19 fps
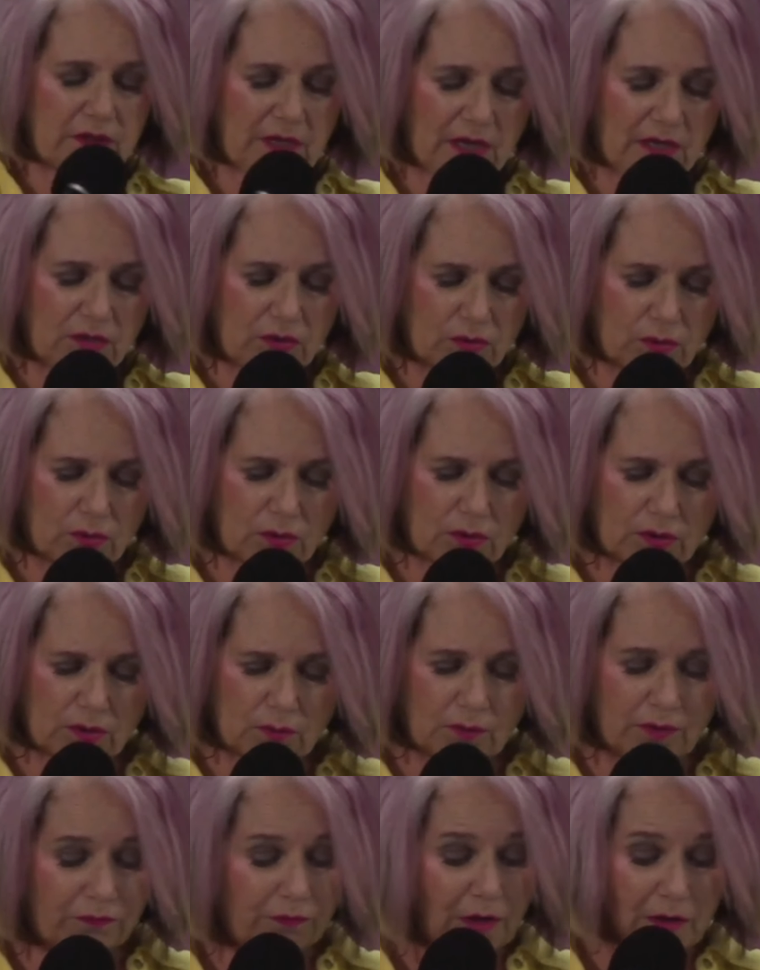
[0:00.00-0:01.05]
Thank you,
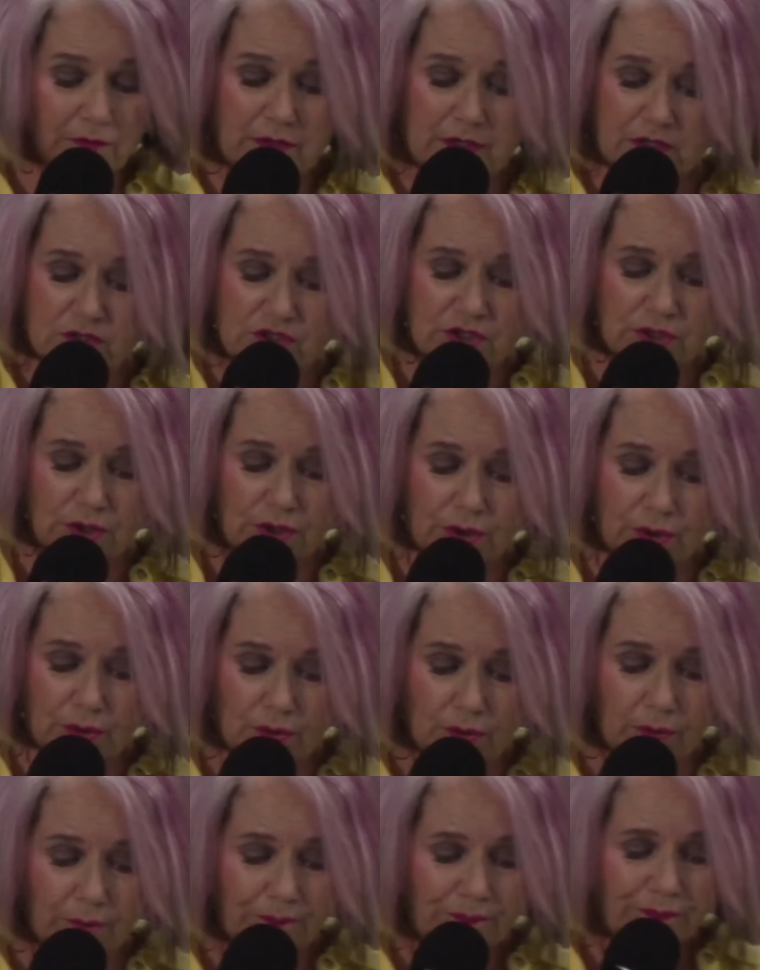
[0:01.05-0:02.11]
Lord. We've given it to
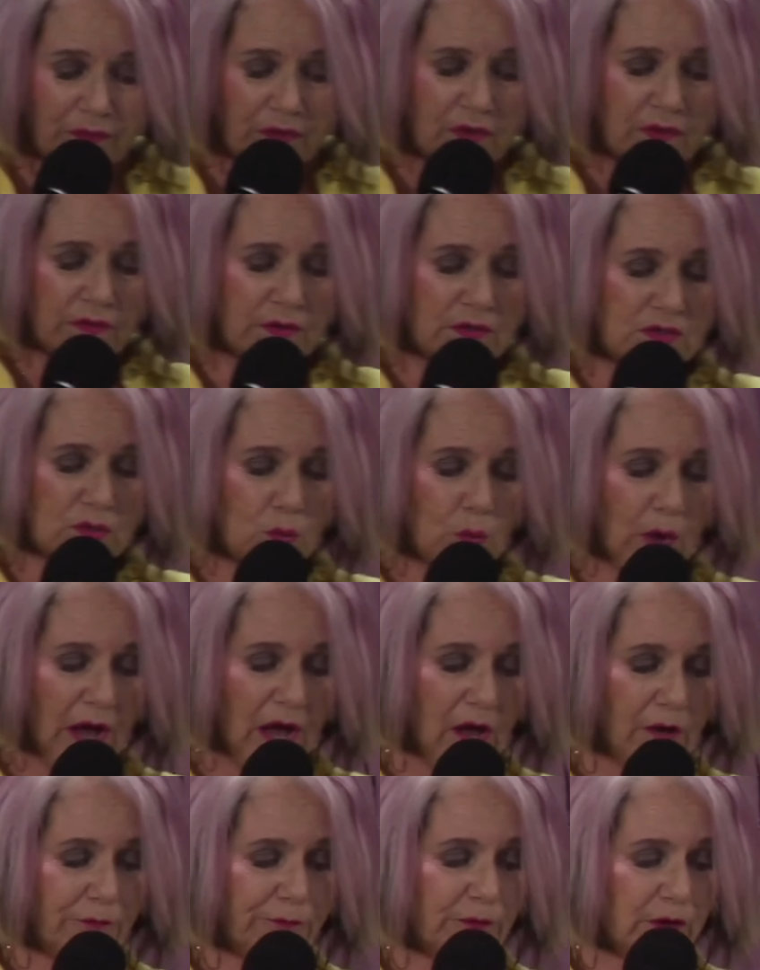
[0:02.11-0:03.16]
you. There's
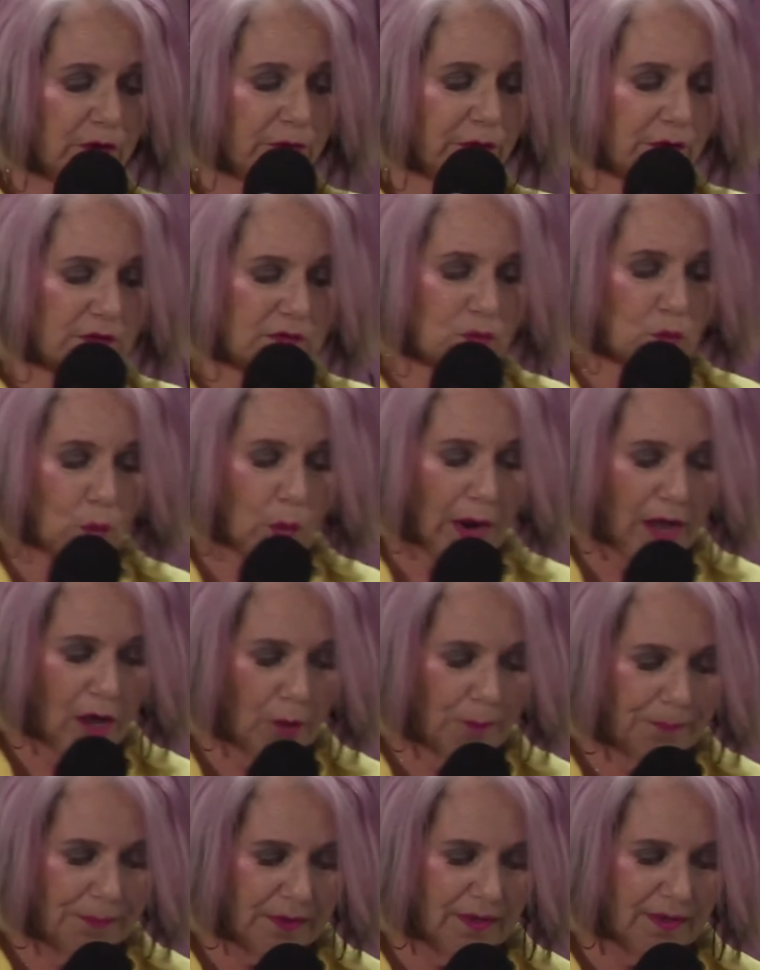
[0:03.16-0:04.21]
welfare, there's well
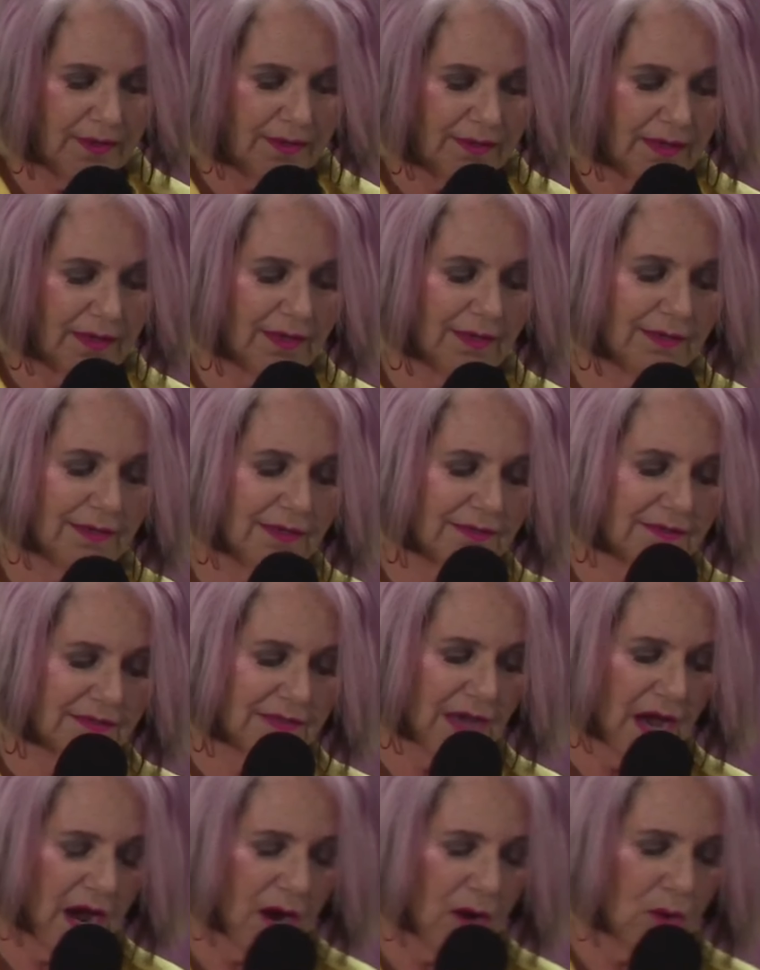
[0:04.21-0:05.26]
being in his
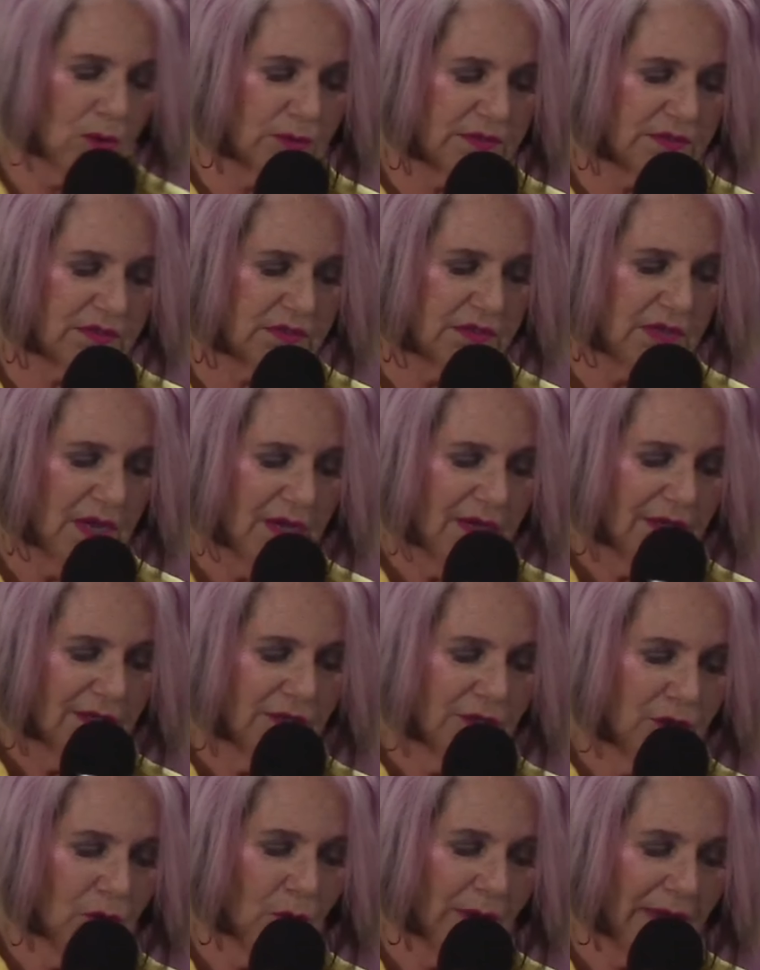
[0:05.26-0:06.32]
house.
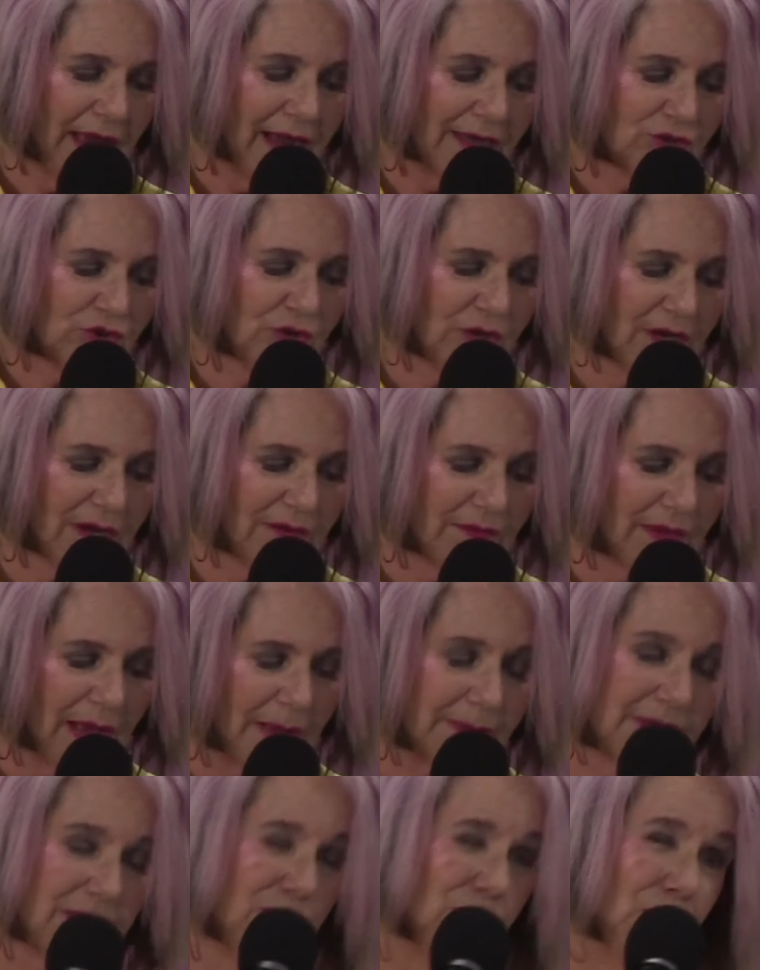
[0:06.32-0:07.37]
You know, we actually have
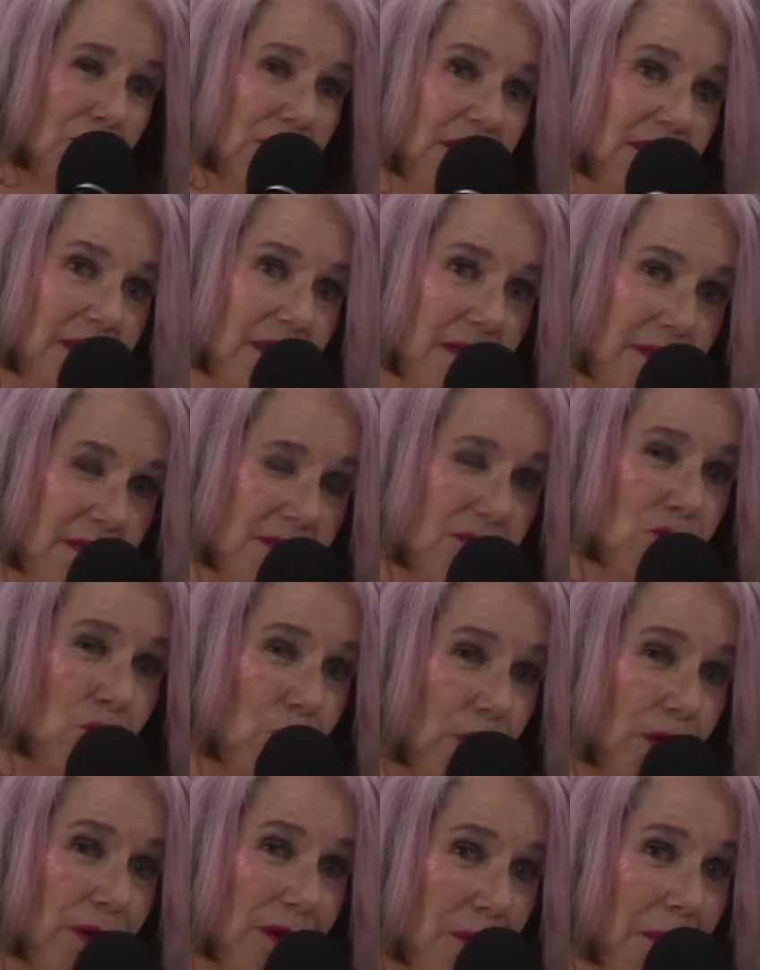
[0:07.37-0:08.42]
absolutely nothing to
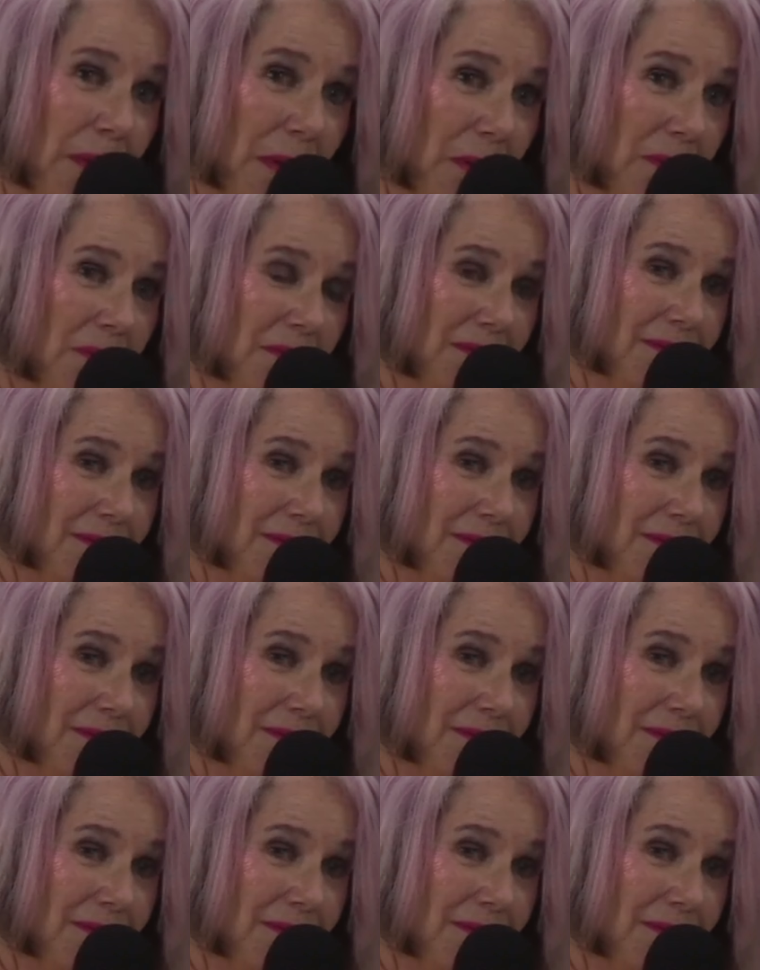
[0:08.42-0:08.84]
worry about.